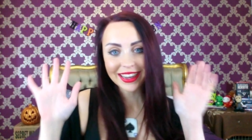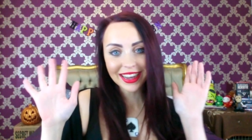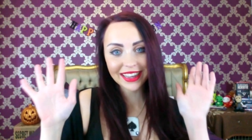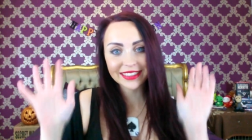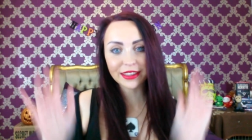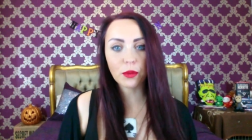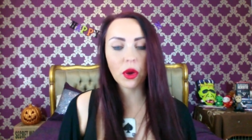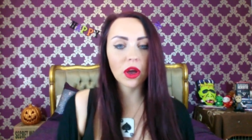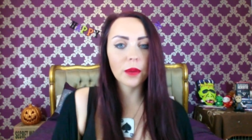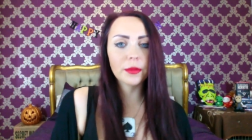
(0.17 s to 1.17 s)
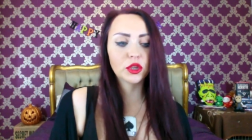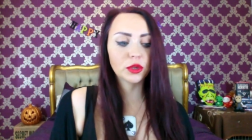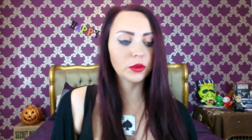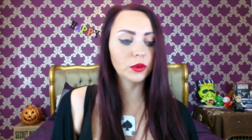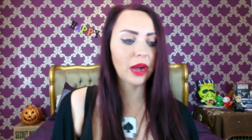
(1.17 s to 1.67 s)
guys, welcome
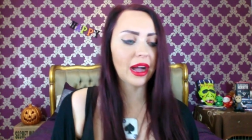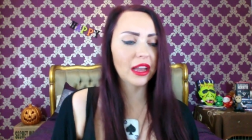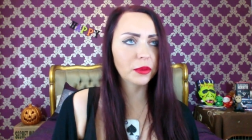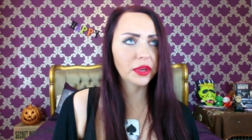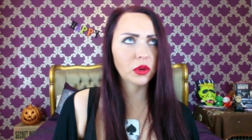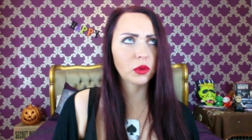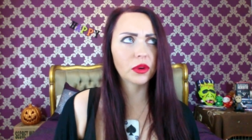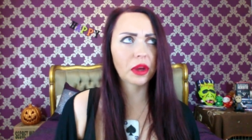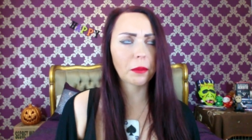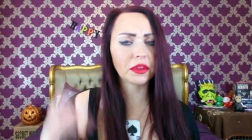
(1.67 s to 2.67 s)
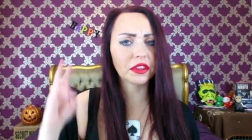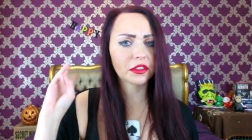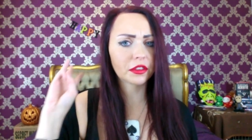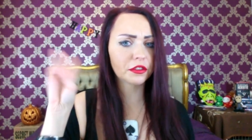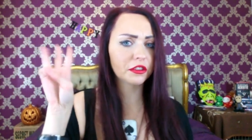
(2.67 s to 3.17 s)
to Halloween haul number
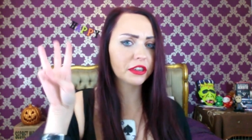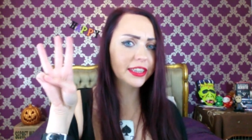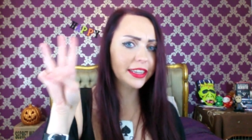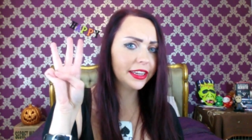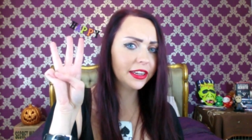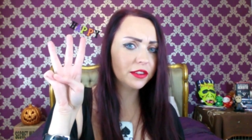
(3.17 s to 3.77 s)
three